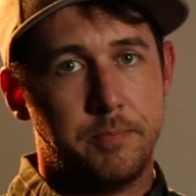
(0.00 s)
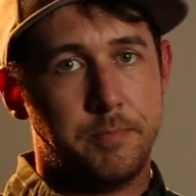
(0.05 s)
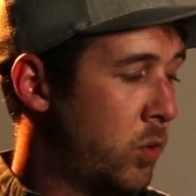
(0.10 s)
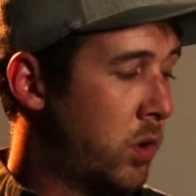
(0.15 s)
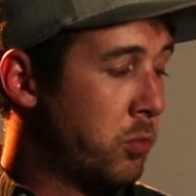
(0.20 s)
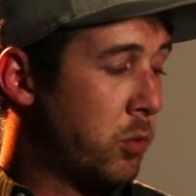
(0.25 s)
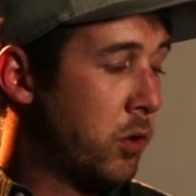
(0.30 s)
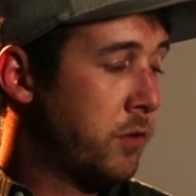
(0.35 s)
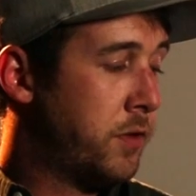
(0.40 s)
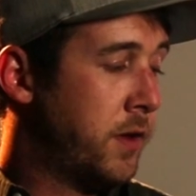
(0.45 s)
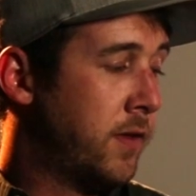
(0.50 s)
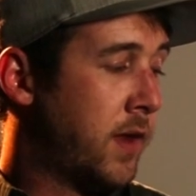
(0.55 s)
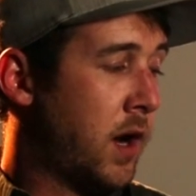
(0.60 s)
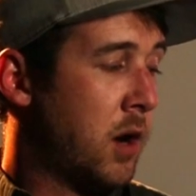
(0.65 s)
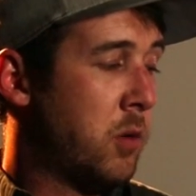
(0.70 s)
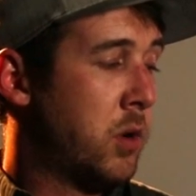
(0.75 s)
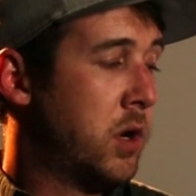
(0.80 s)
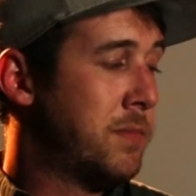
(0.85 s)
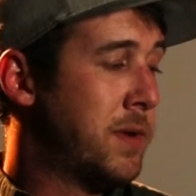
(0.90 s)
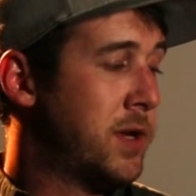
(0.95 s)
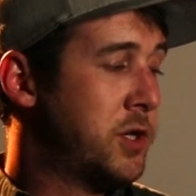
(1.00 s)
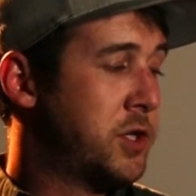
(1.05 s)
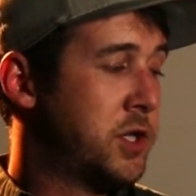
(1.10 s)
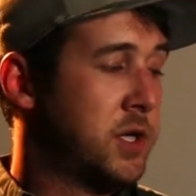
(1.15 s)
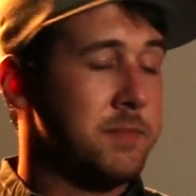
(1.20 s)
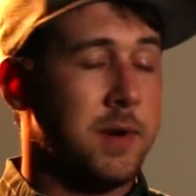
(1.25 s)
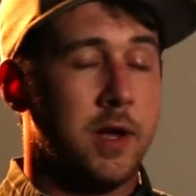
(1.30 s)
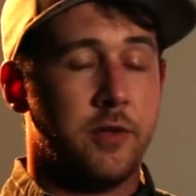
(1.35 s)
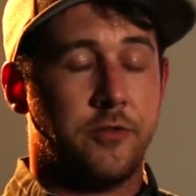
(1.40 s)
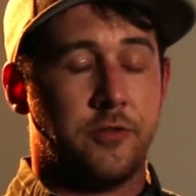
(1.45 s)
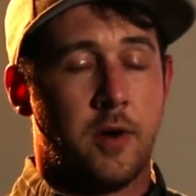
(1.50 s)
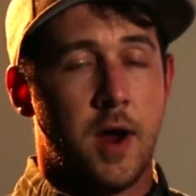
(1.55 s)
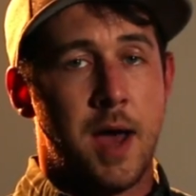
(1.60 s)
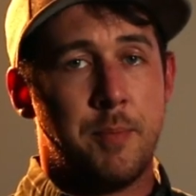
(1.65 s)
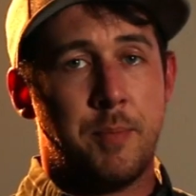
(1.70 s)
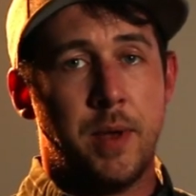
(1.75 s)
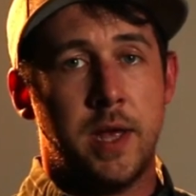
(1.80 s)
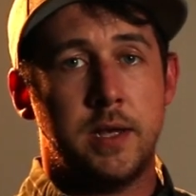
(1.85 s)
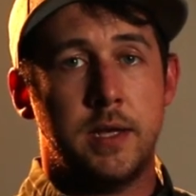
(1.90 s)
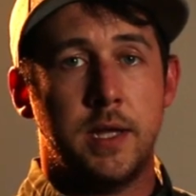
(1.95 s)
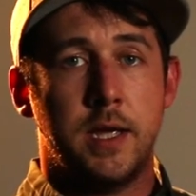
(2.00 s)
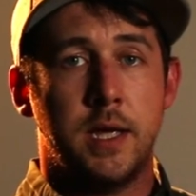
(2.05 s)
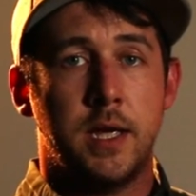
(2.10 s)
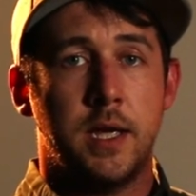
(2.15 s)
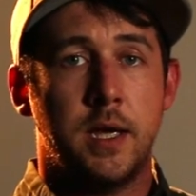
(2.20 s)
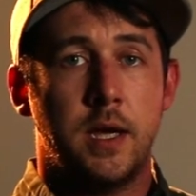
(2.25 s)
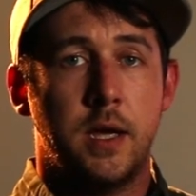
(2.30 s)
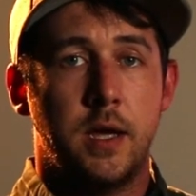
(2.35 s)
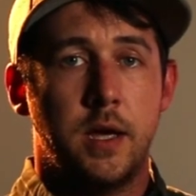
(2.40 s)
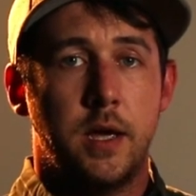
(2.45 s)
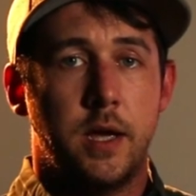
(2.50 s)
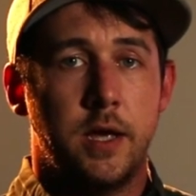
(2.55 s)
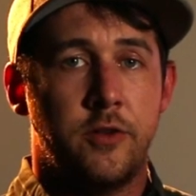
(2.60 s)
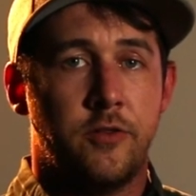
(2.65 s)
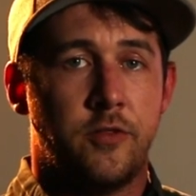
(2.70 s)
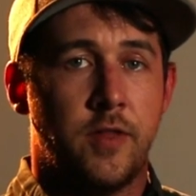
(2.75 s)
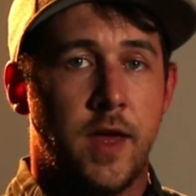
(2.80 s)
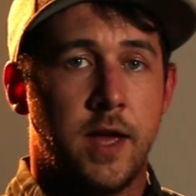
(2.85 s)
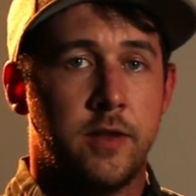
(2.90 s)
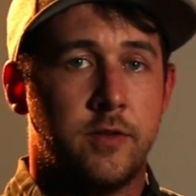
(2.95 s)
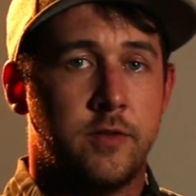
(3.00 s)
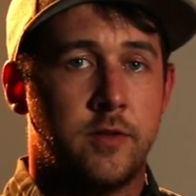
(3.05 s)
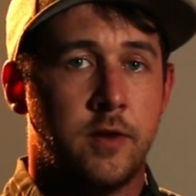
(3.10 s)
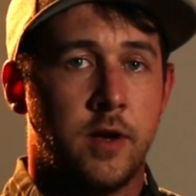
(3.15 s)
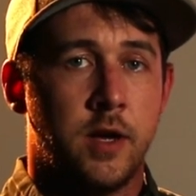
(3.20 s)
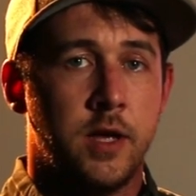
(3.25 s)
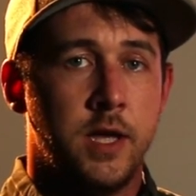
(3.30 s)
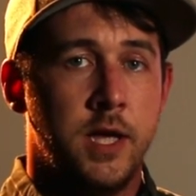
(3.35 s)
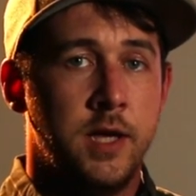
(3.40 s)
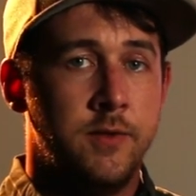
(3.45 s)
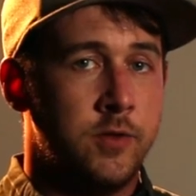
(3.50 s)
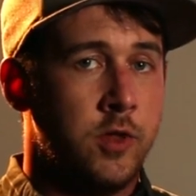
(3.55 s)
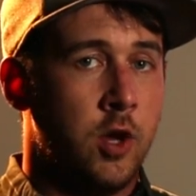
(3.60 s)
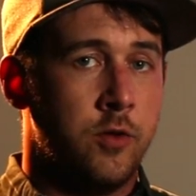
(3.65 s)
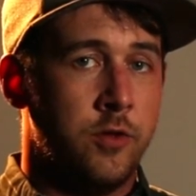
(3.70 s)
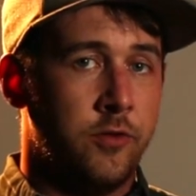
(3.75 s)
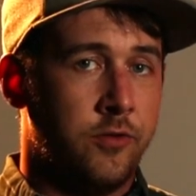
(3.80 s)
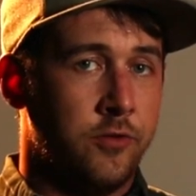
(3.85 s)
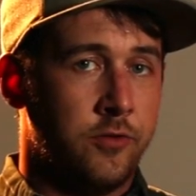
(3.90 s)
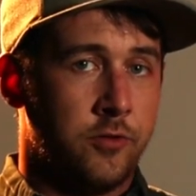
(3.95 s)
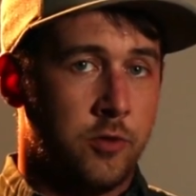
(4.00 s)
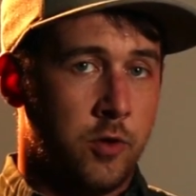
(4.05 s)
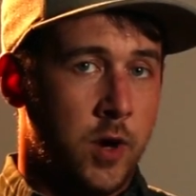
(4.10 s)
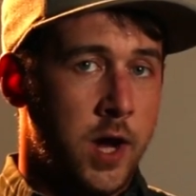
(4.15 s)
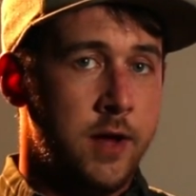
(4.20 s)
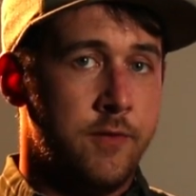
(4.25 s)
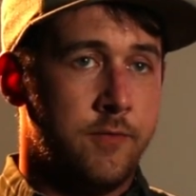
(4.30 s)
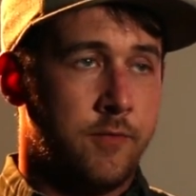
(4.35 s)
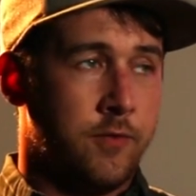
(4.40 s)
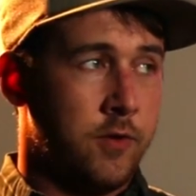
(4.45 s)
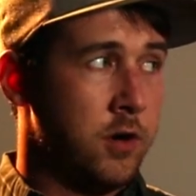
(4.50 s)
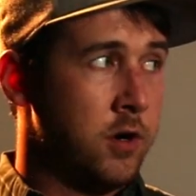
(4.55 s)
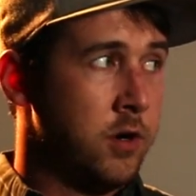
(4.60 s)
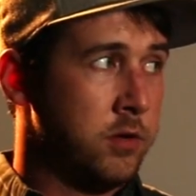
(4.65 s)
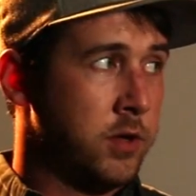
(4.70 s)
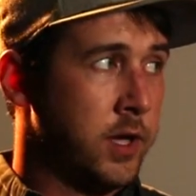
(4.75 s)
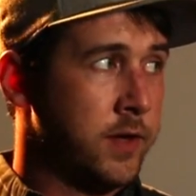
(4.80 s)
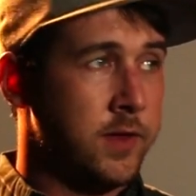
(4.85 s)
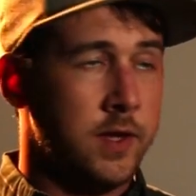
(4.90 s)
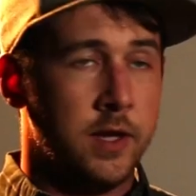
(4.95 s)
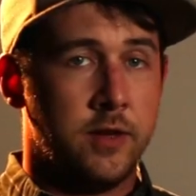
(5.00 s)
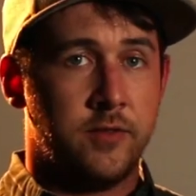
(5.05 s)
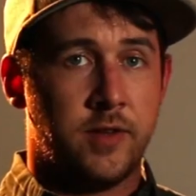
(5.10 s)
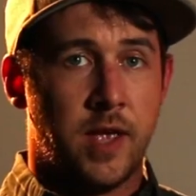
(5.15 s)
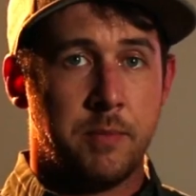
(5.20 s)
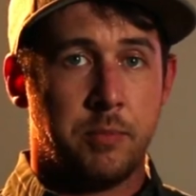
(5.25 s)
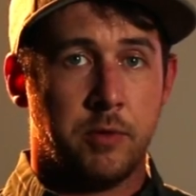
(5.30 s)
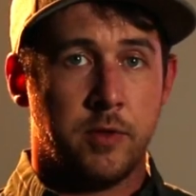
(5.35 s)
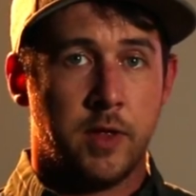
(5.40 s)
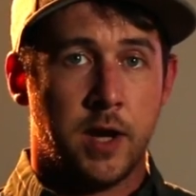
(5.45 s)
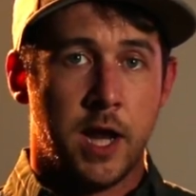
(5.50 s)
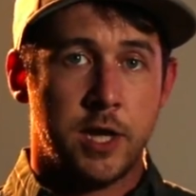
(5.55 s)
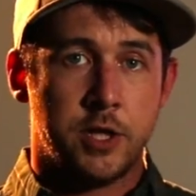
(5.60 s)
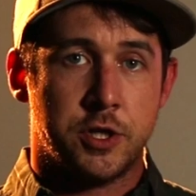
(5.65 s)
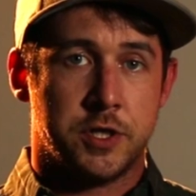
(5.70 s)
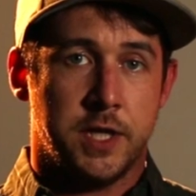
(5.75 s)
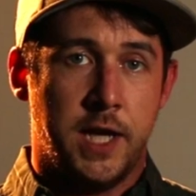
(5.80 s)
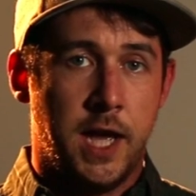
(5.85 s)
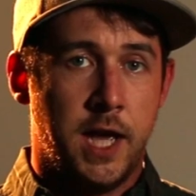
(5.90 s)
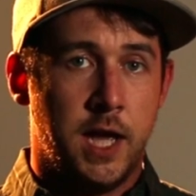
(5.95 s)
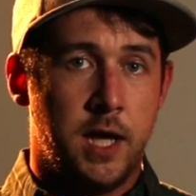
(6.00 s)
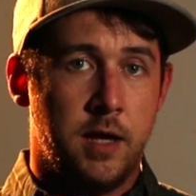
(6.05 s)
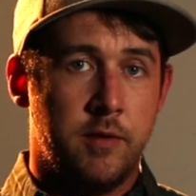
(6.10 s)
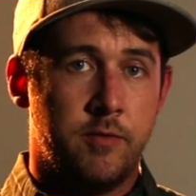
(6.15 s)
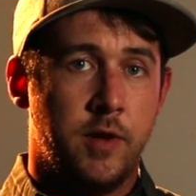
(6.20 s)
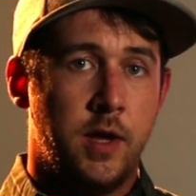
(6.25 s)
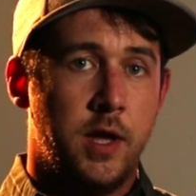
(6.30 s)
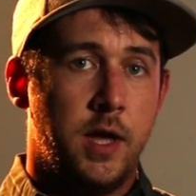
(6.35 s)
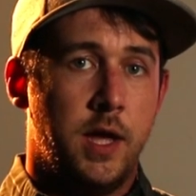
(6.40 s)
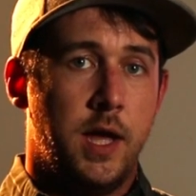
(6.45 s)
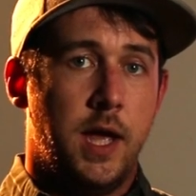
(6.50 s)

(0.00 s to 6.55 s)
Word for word: One more thing that I want to mention about scrap ND is that uh, even though this is great for like the example that I just gave,